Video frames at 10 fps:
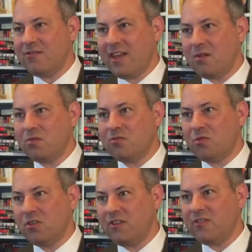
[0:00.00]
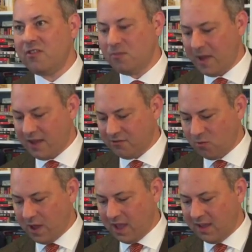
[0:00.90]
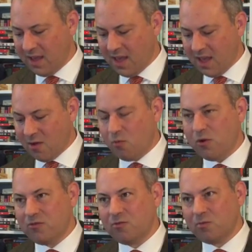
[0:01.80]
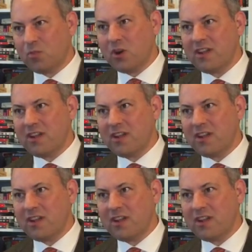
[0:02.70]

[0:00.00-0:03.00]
that was released this past week was pretty